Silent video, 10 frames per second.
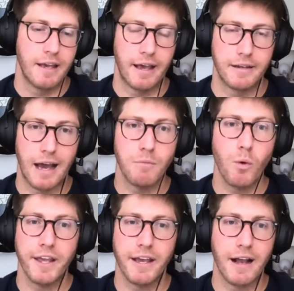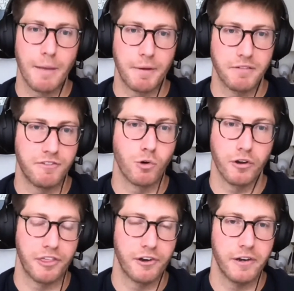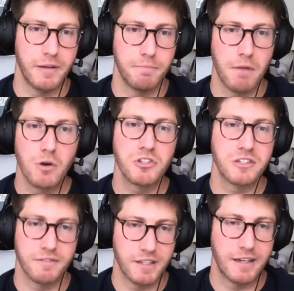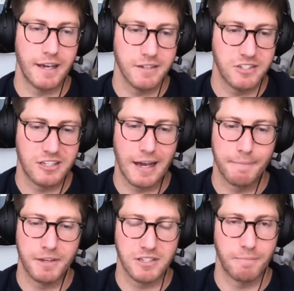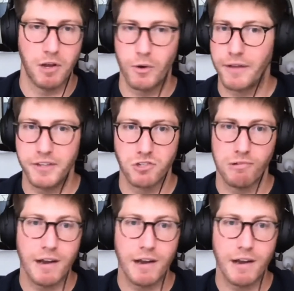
And I'm waking up at 4:30 most of the days because I'm going on these